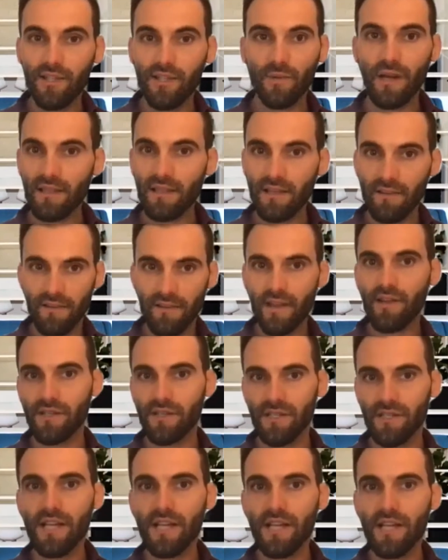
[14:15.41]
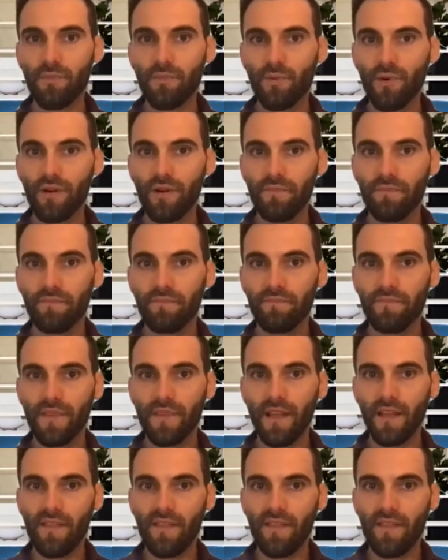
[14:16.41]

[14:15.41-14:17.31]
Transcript: directly via your dashboard. And